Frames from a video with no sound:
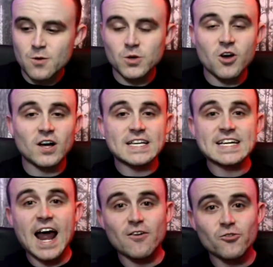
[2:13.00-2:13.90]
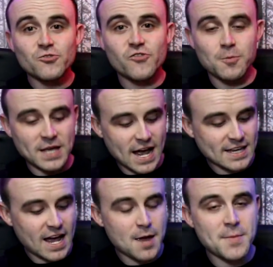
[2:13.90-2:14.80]
We got Carol from
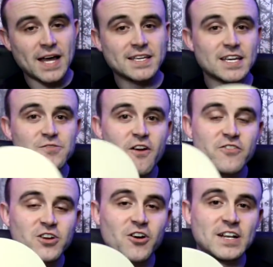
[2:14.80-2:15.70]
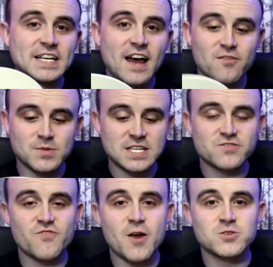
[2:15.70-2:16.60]
KK Make. He very kindly gave me
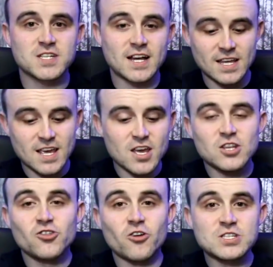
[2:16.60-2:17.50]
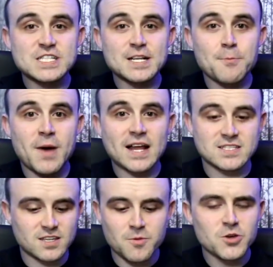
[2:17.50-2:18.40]
this router non-slip
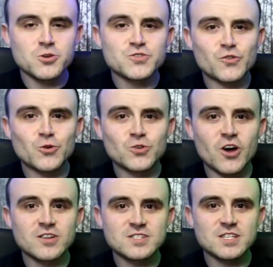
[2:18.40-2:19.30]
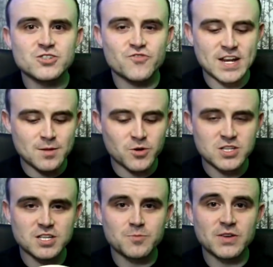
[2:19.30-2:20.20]
mat. It can be used for all kinds of things really, but
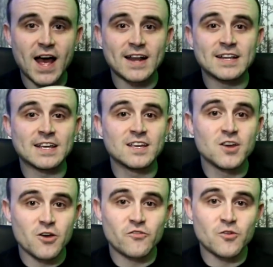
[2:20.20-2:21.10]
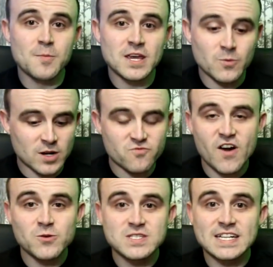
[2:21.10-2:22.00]
it's going to be handy for me when I'm
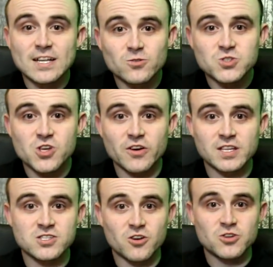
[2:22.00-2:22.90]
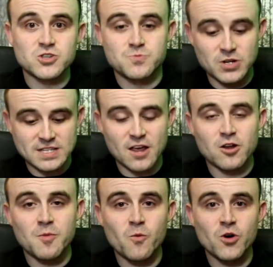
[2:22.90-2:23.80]
routing little signs. I can just put it down
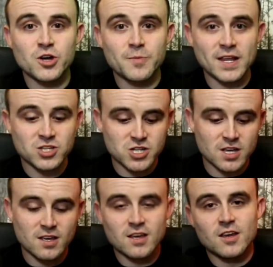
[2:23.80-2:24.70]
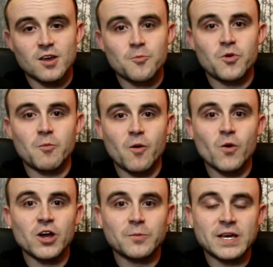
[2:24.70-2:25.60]
on my workbench, put my
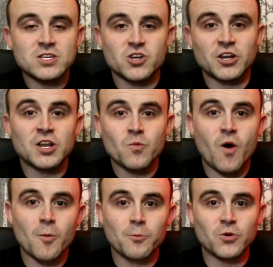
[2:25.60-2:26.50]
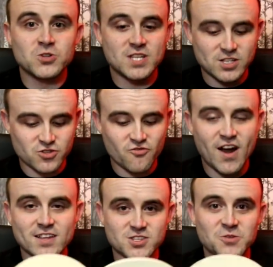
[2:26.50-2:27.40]
workpiece on and it won't budge. That's
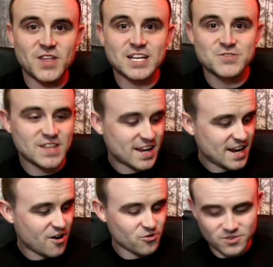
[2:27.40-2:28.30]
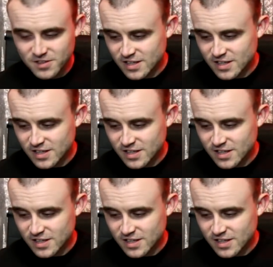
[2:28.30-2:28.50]
great, so thanks for that, Carol.